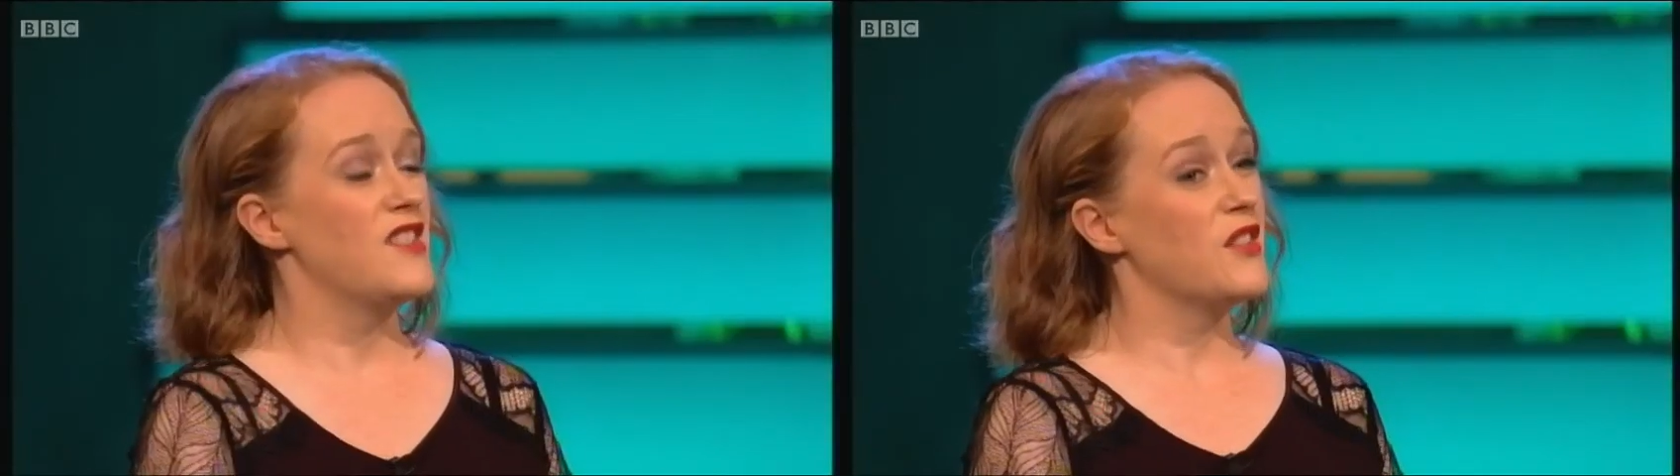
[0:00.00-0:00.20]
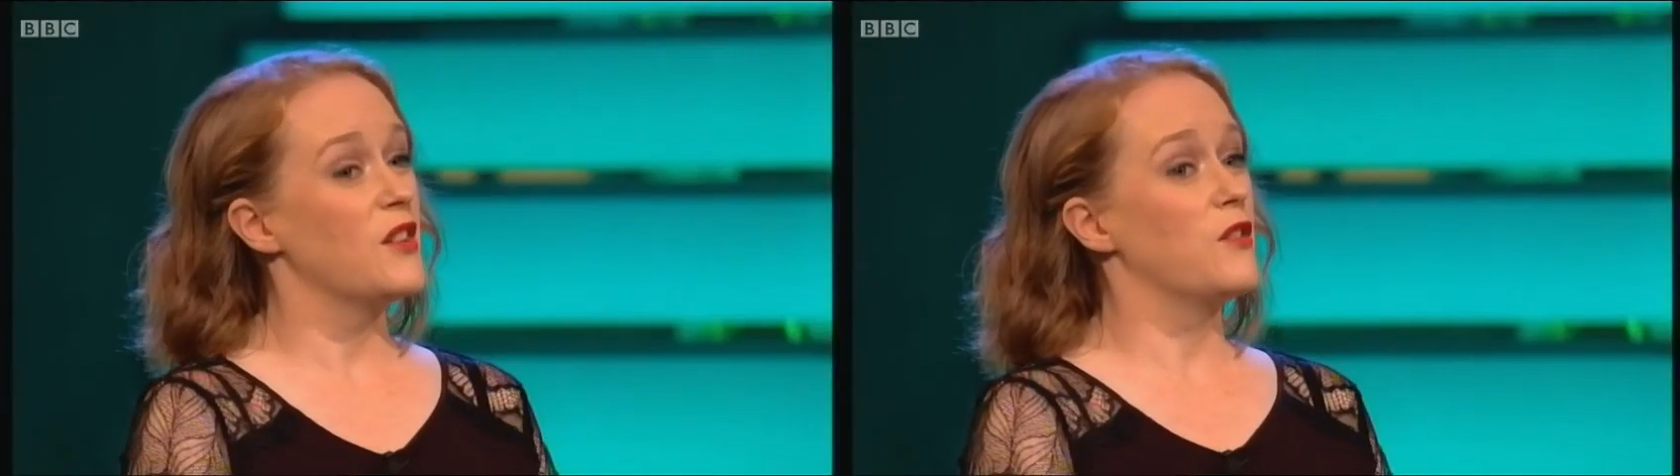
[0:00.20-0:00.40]
I
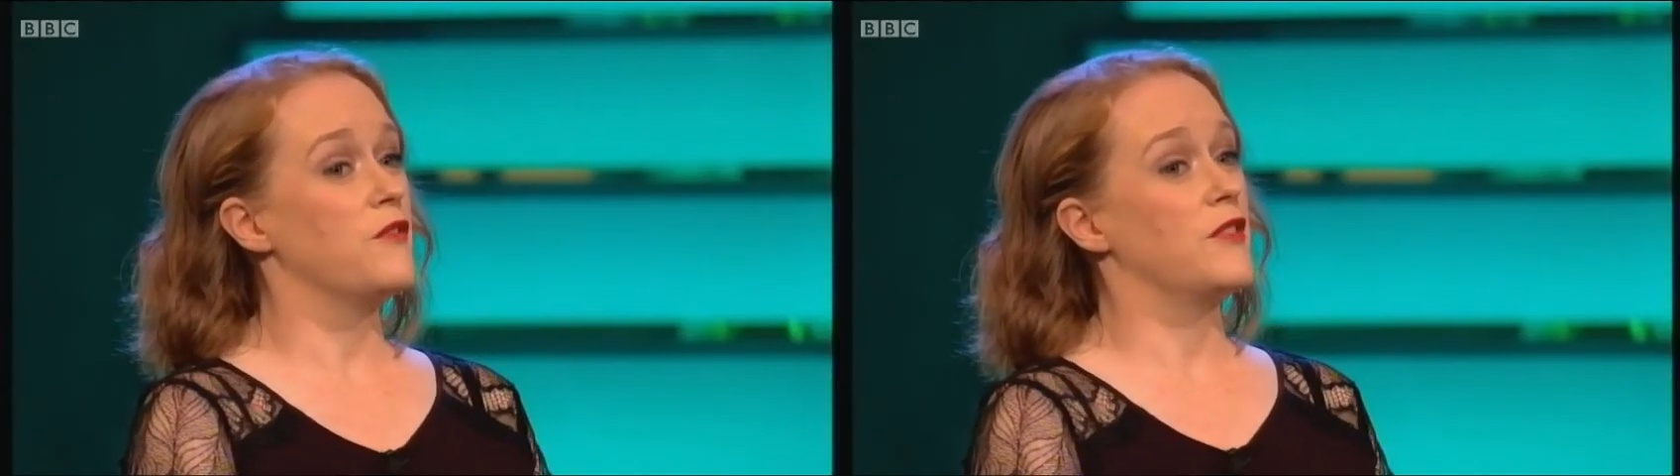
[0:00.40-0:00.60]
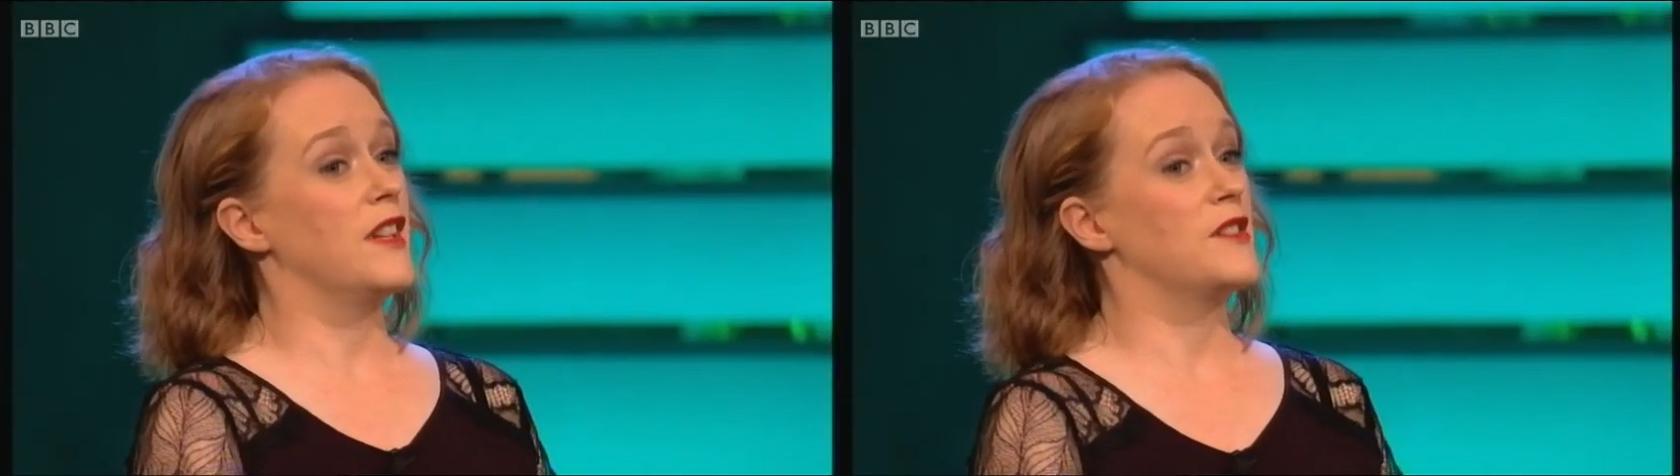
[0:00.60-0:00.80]
started
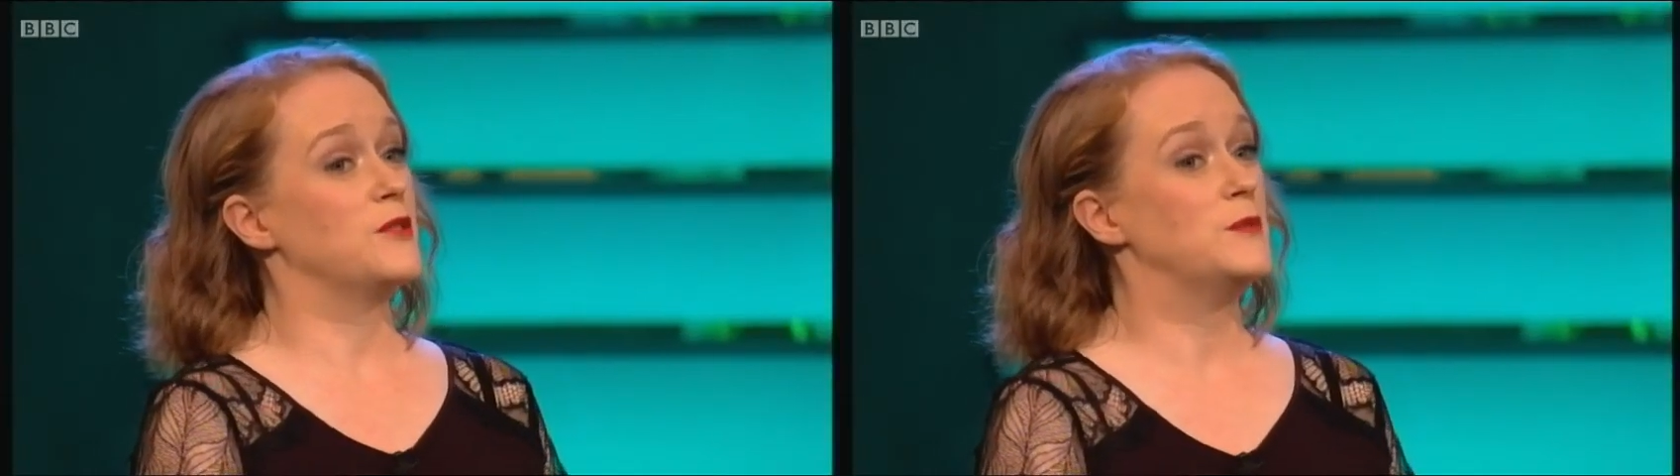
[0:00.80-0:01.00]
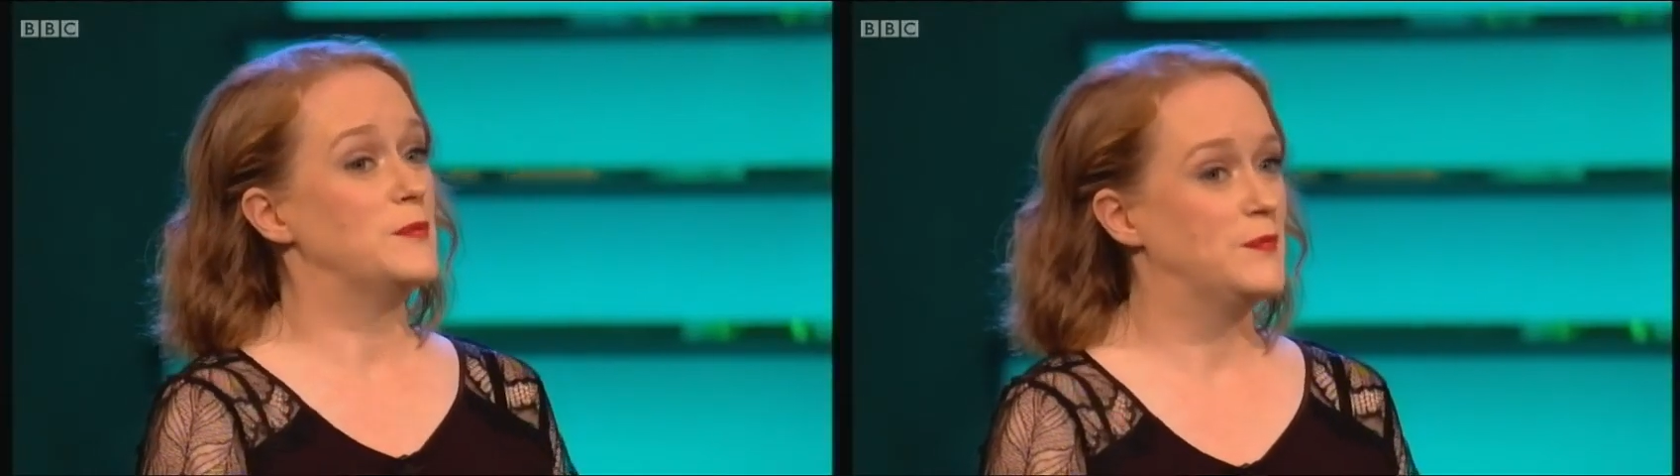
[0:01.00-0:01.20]
off
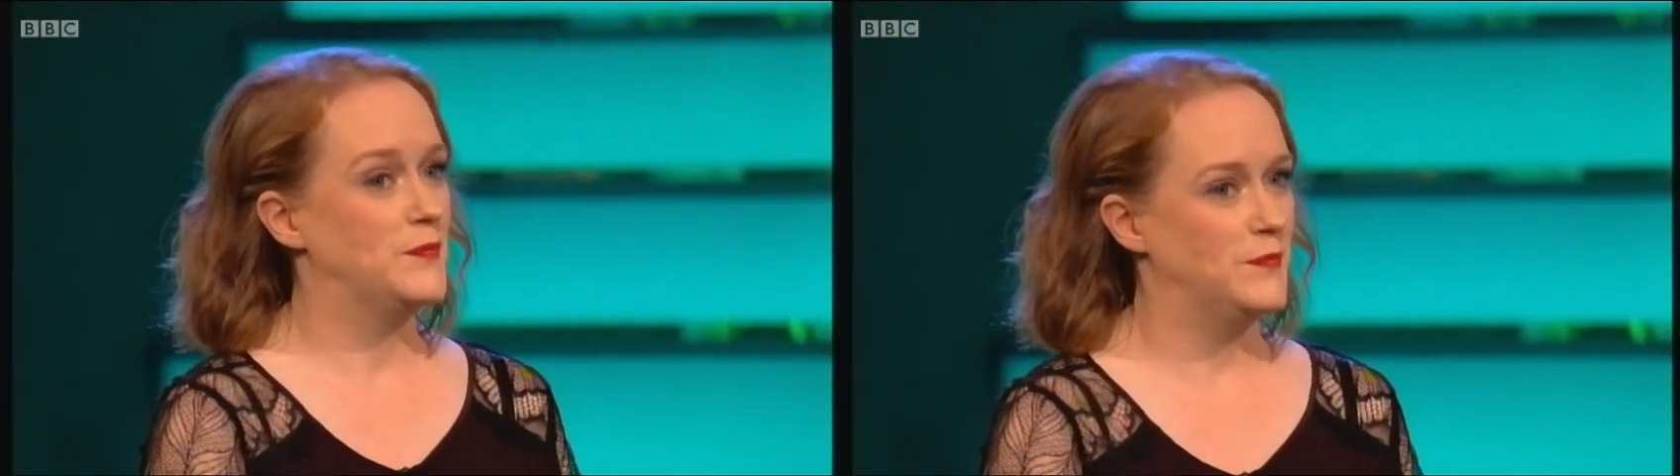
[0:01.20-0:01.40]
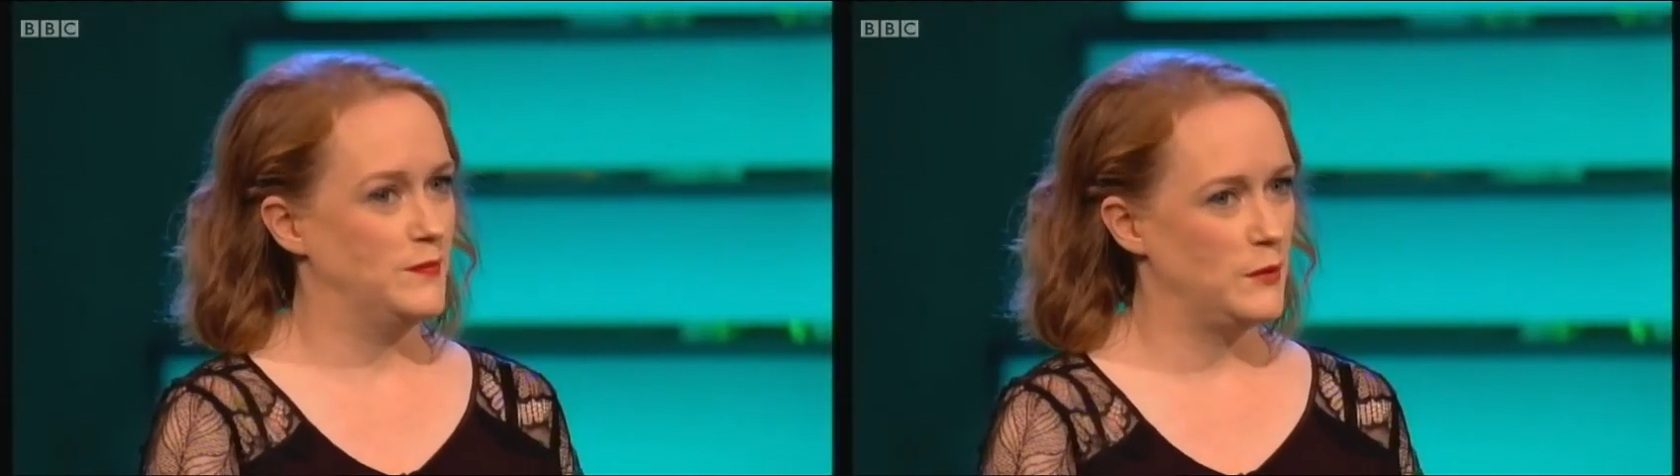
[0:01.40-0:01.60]
classical
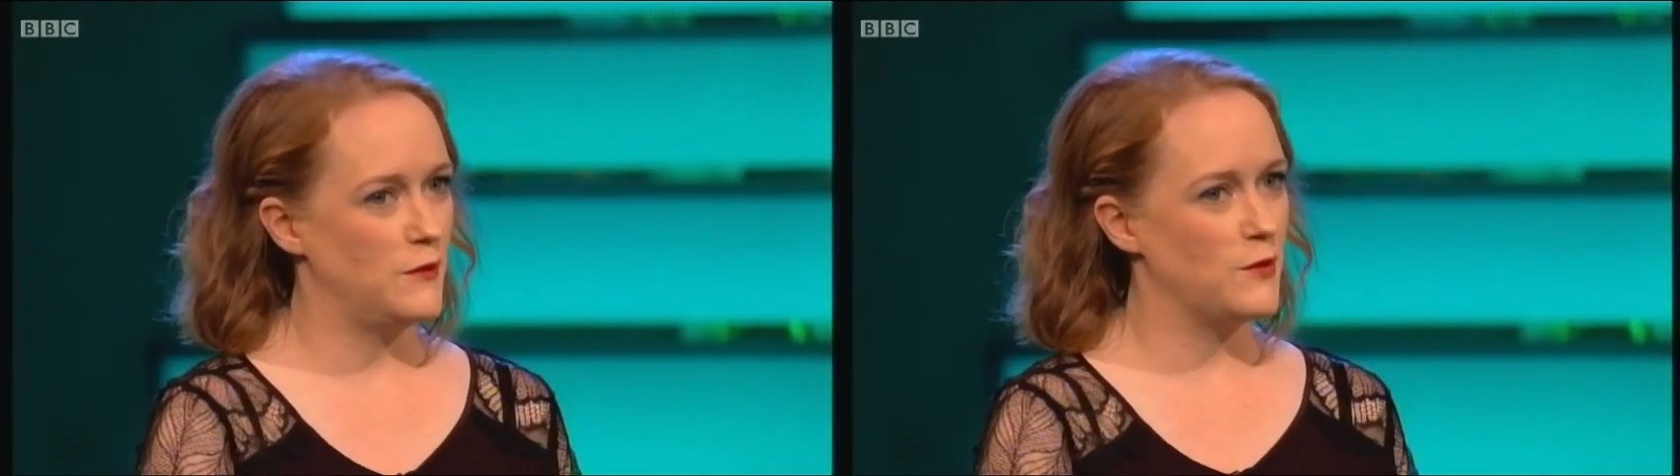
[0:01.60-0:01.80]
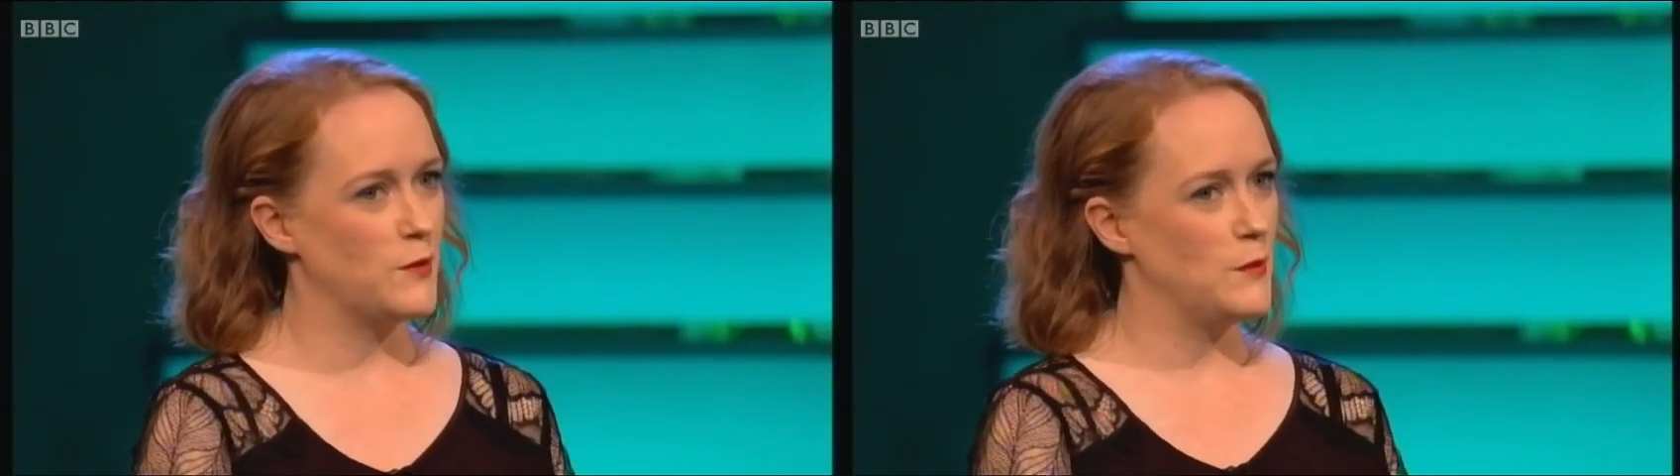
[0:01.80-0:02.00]

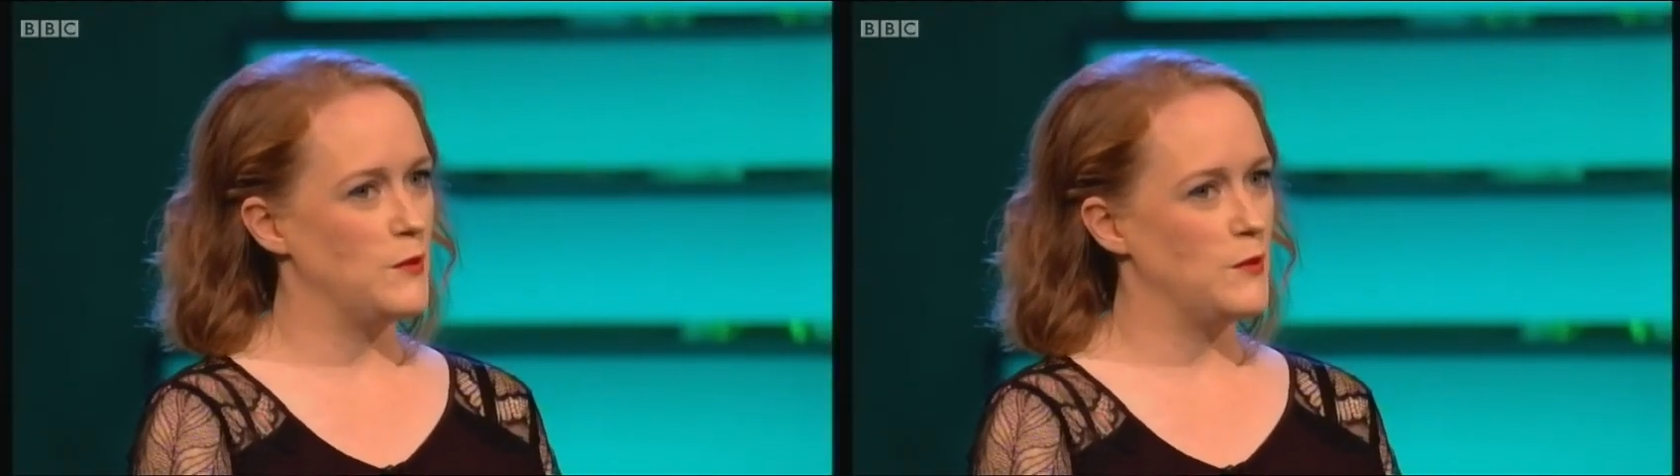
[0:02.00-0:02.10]
before